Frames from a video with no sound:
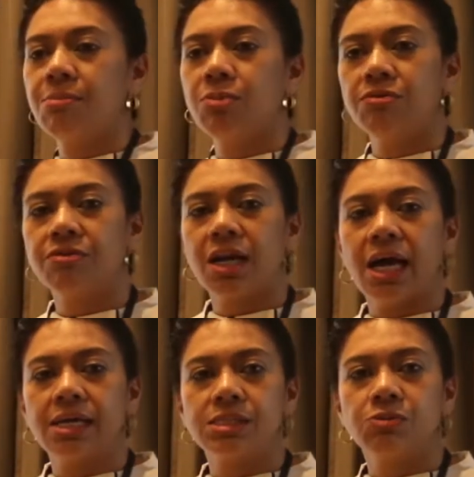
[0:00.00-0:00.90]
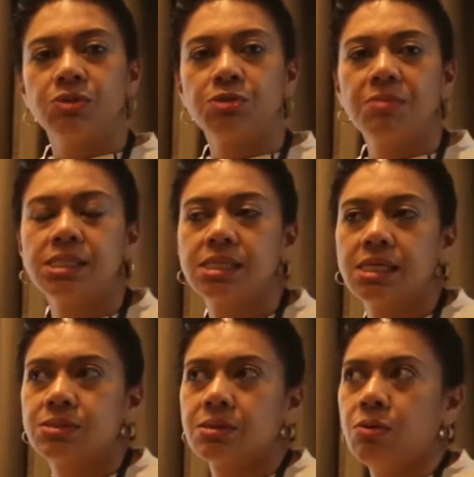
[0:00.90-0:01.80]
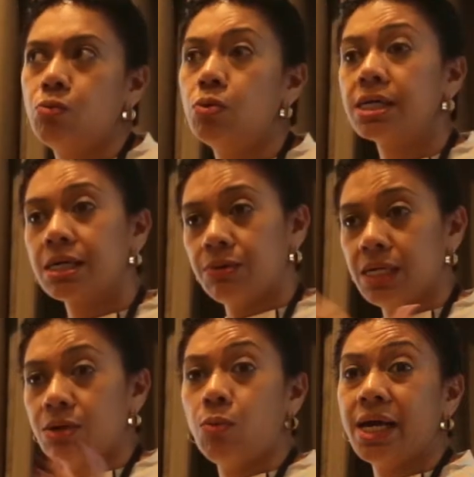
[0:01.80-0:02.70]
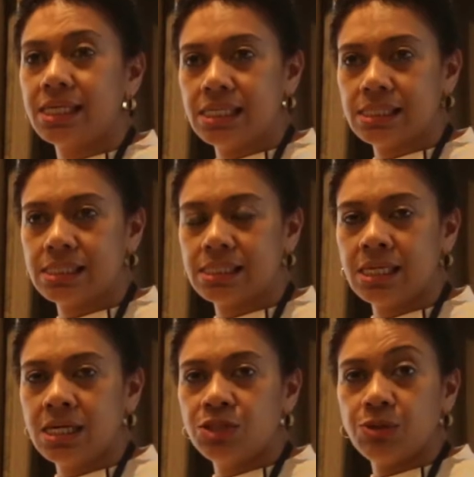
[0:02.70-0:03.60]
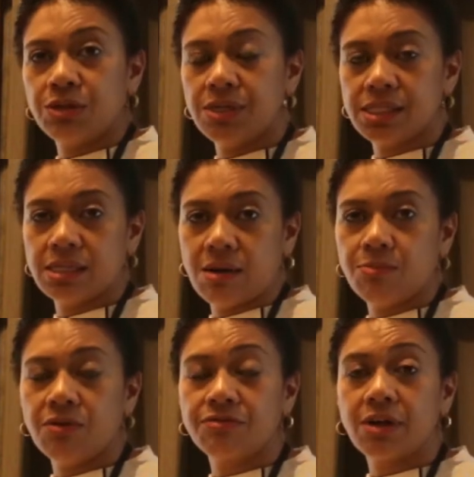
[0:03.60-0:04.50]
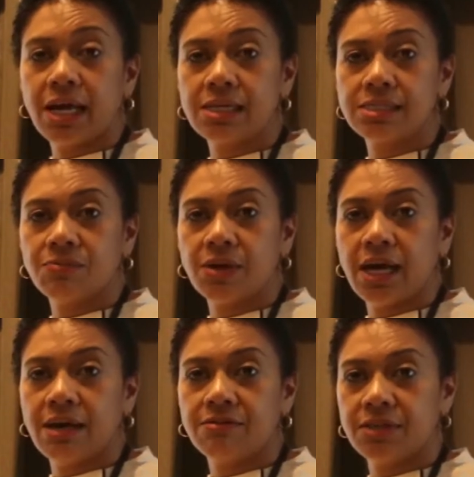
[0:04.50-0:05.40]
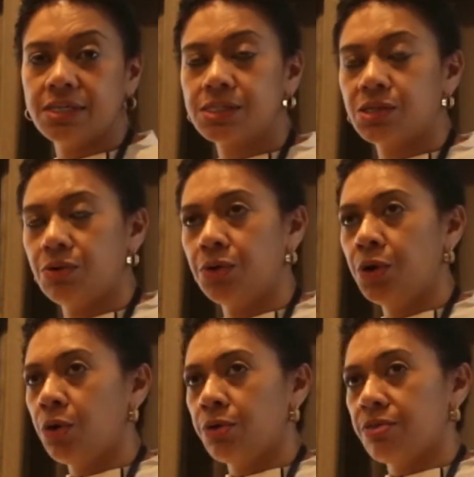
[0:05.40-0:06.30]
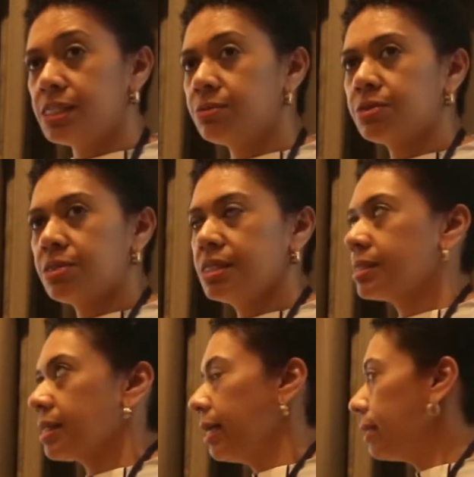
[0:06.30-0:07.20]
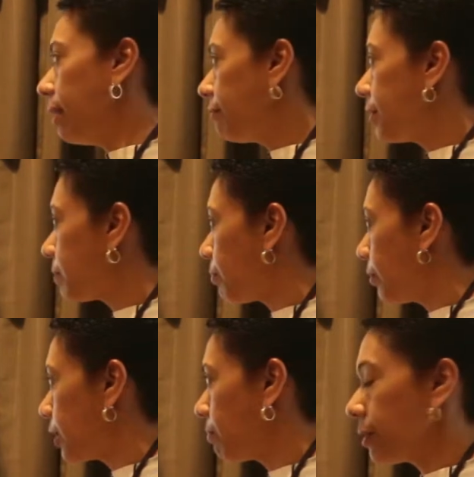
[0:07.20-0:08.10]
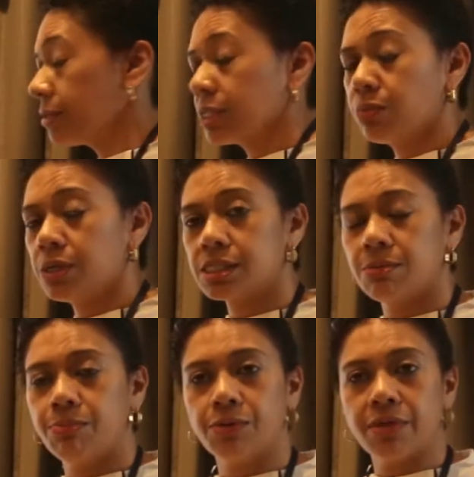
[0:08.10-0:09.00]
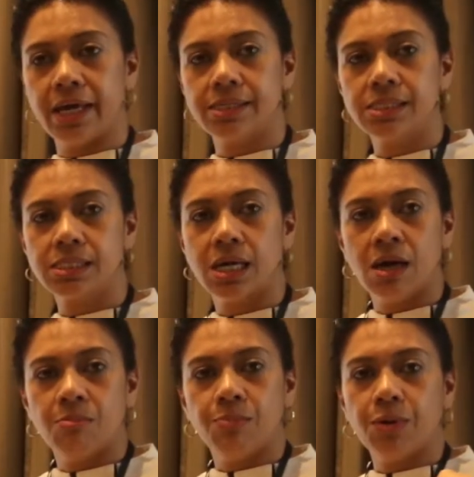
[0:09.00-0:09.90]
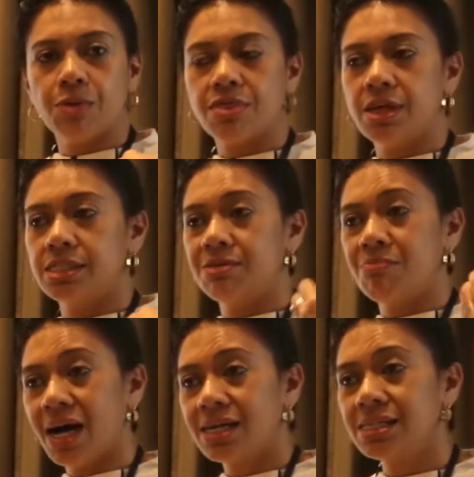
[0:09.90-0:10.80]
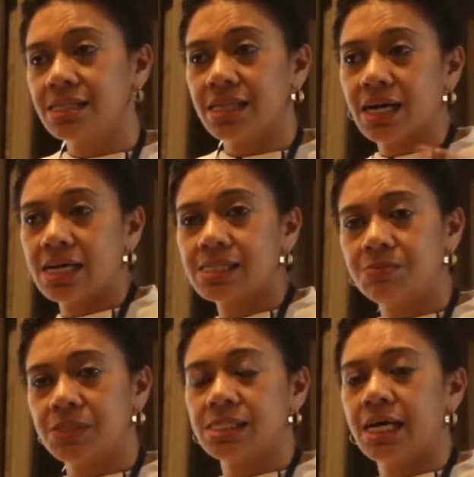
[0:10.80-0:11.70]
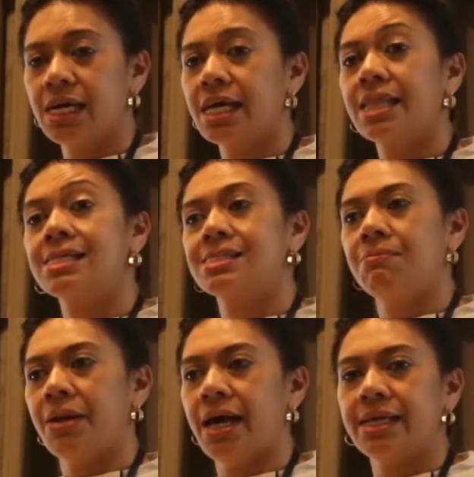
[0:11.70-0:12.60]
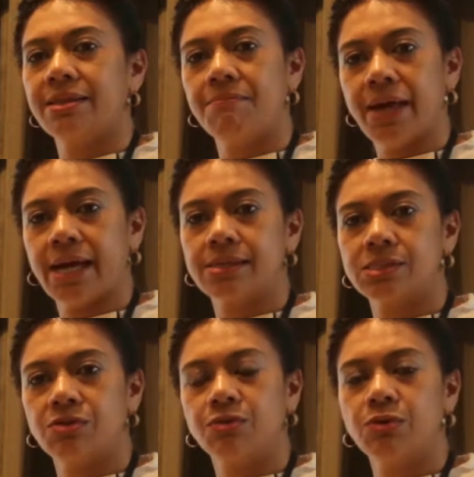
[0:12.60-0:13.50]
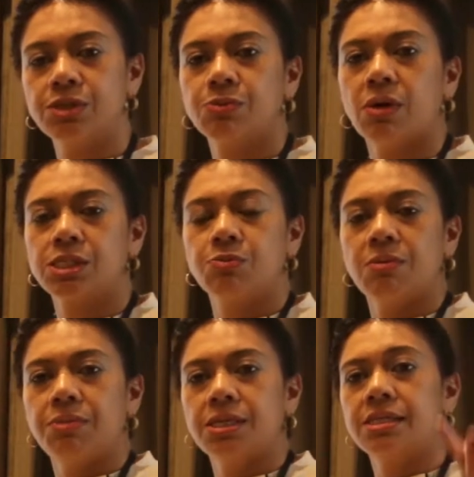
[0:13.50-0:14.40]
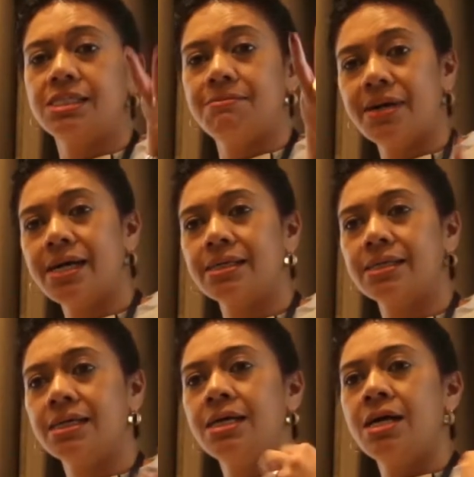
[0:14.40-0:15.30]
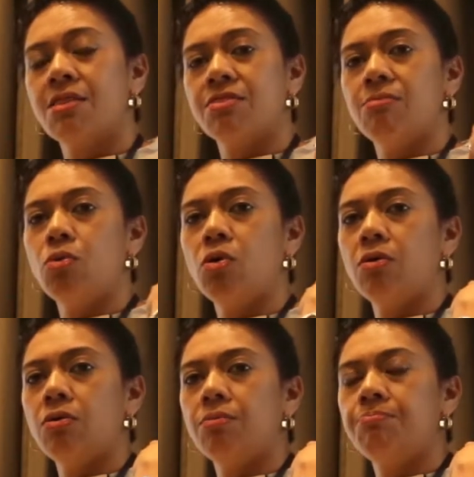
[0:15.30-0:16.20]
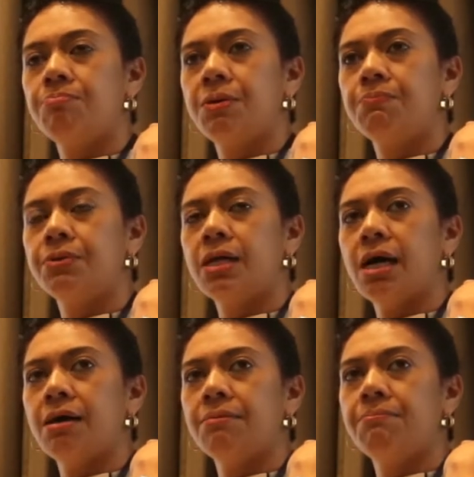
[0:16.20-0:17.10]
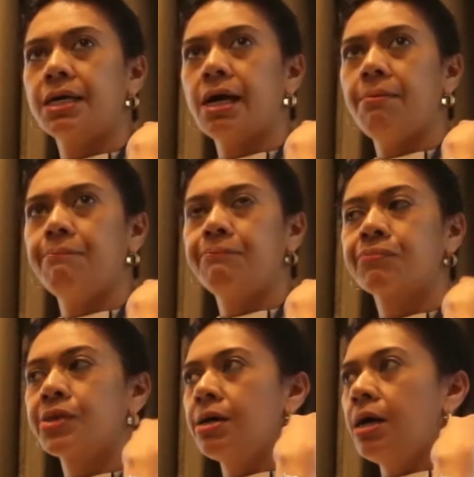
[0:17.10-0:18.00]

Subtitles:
number of clients, which means there's work in awareness to increase the number of clients that we have. Yeah, so I love this project because it works at both ends, both the demand in the customer side and the supply in the bank. So of course, once we build the demand, the more people become